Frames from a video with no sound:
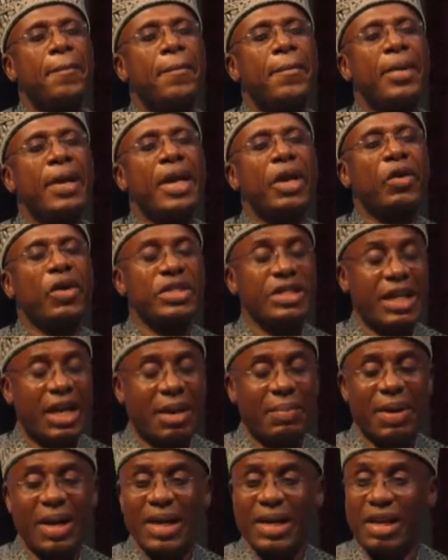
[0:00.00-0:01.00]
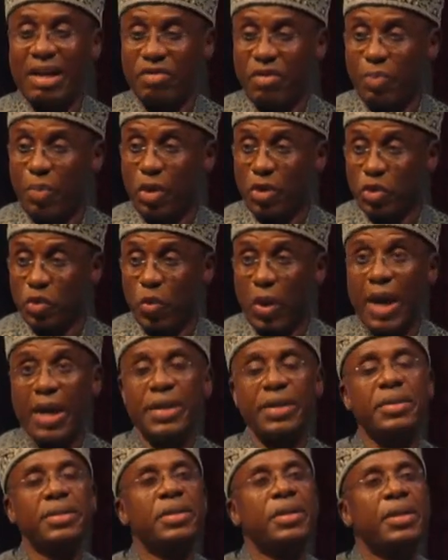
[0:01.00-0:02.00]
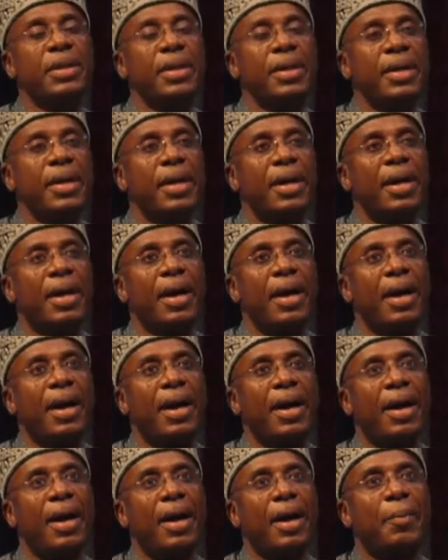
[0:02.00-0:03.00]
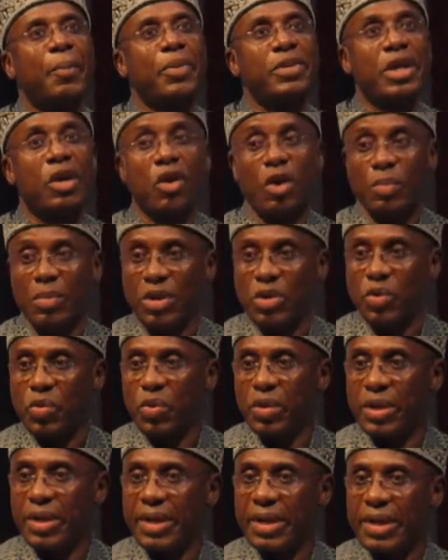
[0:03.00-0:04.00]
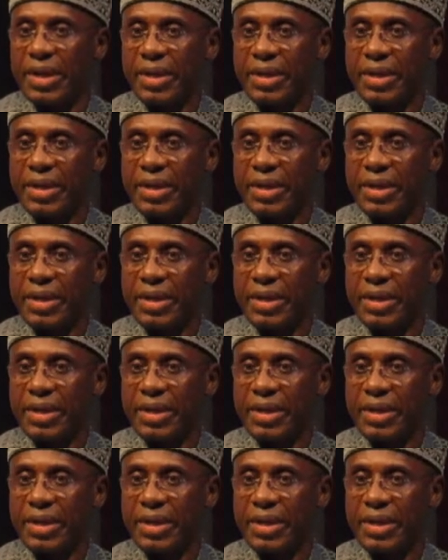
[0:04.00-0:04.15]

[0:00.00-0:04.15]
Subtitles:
Lagos-Calabar, 11.1. Port Harcourt-Maiduguri